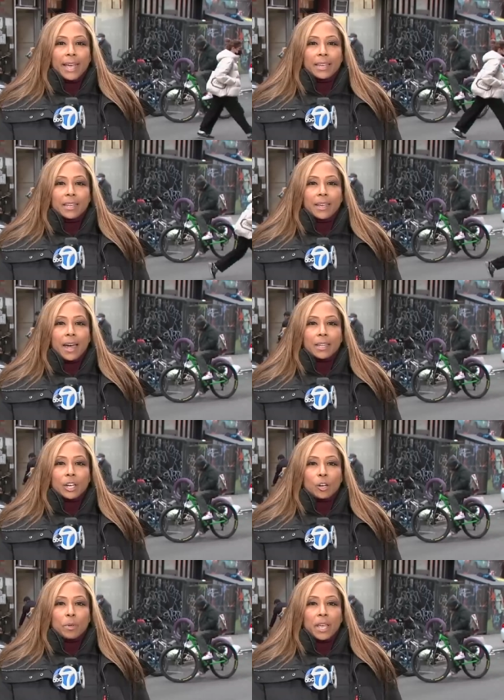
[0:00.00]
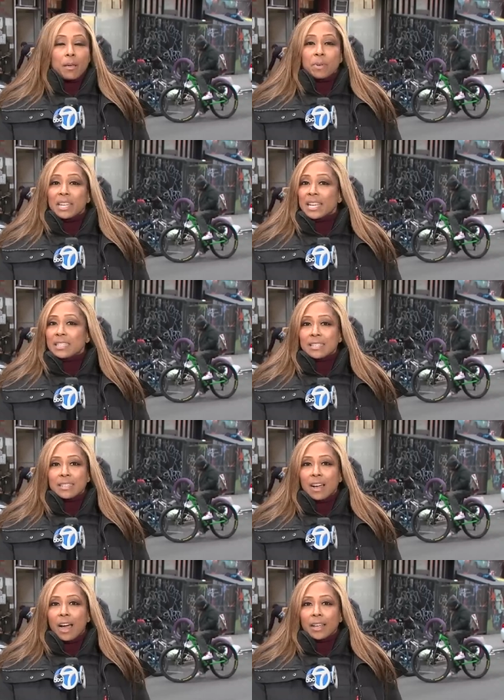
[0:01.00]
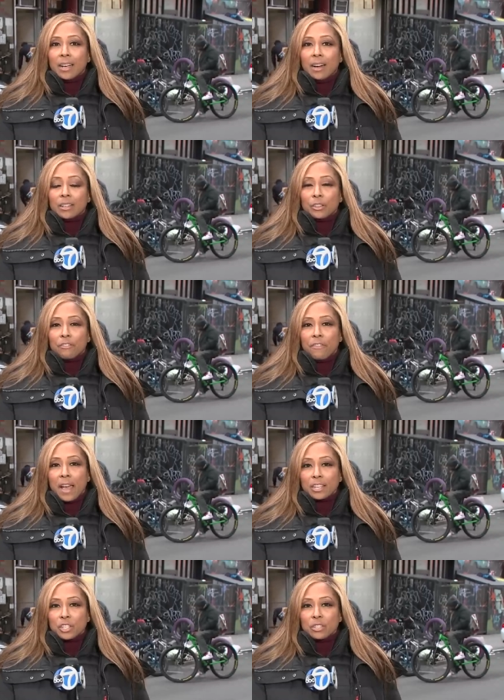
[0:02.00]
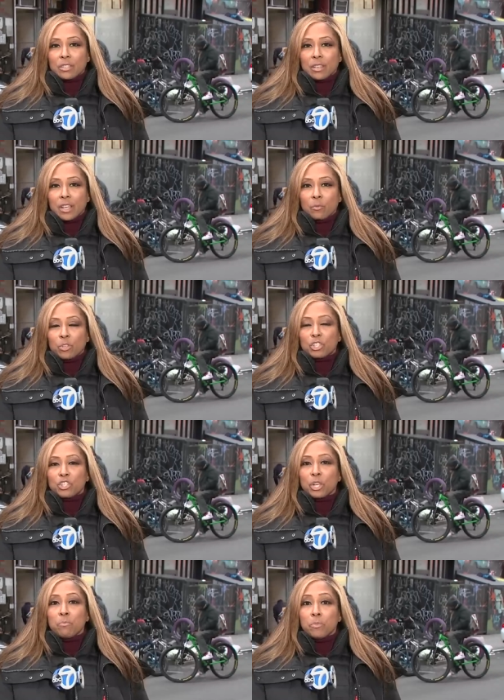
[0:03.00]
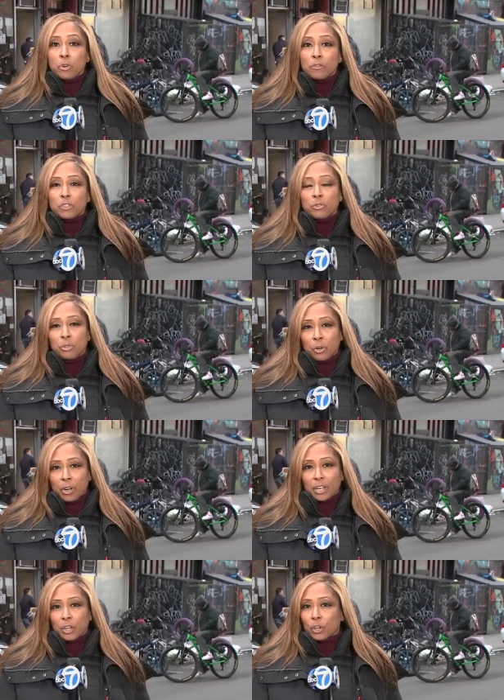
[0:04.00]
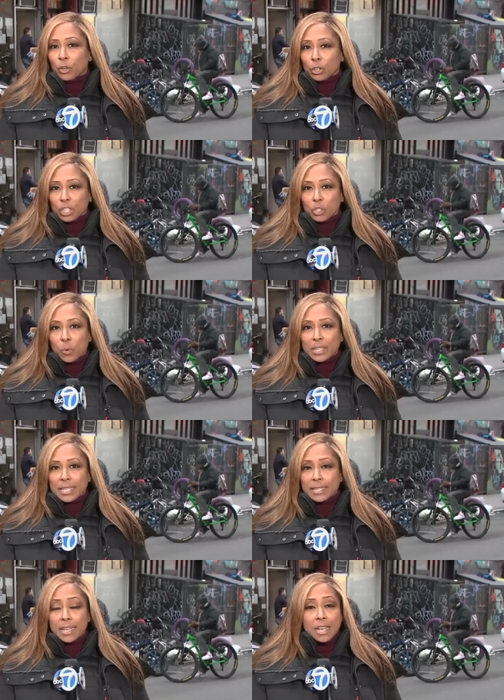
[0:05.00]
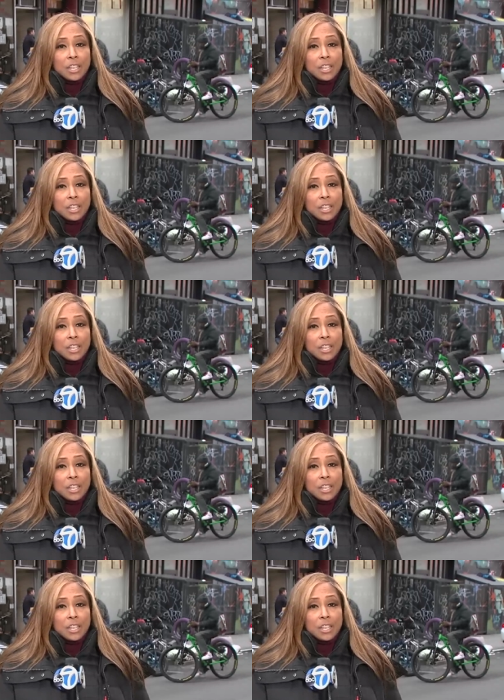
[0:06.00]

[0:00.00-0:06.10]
Katie Gallagher became an instant icon on the fashion scene when she moved to New York in her early 20s.